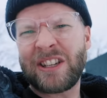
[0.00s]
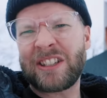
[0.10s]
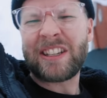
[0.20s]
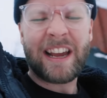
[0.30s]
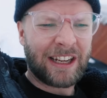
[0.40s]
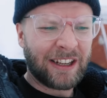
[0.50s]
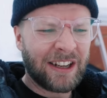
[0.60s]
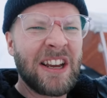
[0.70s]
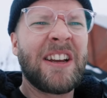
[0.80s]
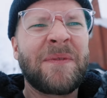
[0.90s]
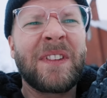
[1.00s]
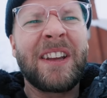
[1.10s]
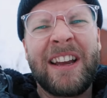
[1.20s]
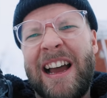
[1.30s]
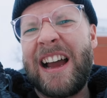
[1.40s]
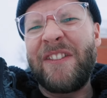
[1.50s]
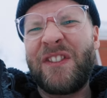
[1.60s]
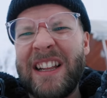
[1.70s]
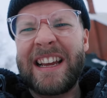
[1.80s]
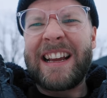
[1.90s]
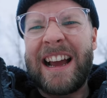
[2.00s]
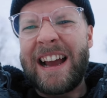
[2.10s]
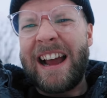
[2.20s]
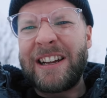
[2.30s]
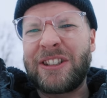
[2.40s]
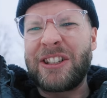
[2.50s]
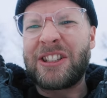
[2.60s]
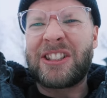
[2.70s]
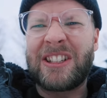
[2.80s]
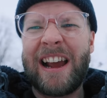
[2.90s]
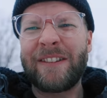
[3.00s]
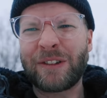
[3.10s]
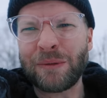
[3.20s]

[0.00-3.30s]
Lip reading: just like, I feel like I have to